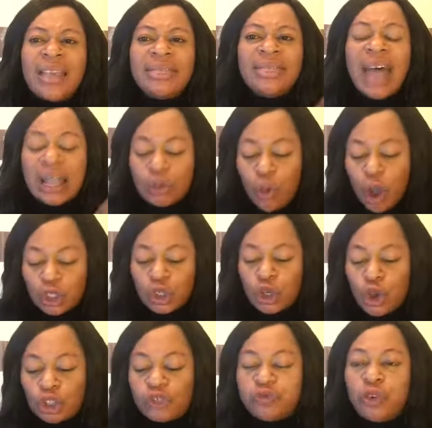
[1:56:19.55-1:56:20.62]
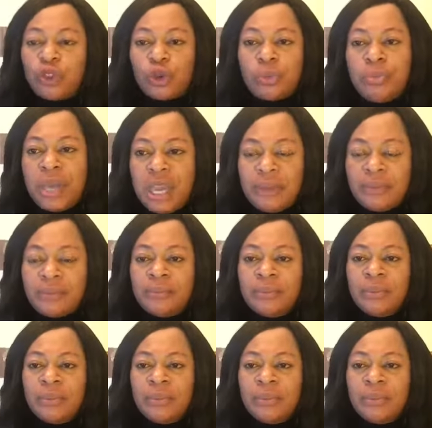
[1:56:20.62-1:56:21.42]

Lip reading: that was useful to me,